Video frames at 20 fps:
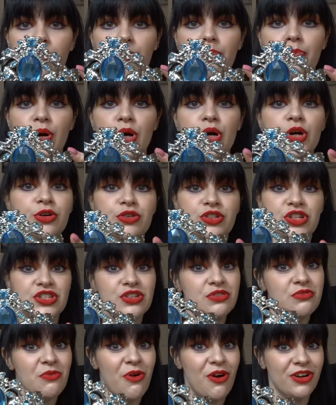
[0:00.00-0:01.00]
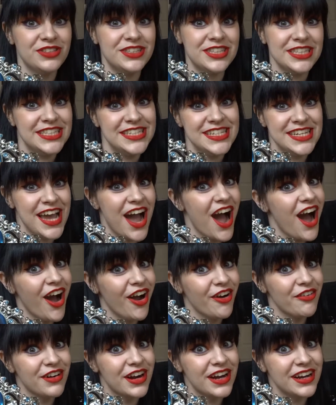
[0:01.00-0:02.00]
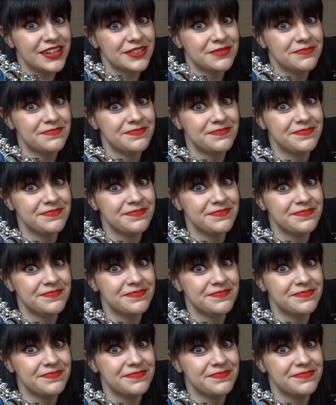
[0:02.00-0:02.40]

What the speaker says: But who doesn't want a tiara?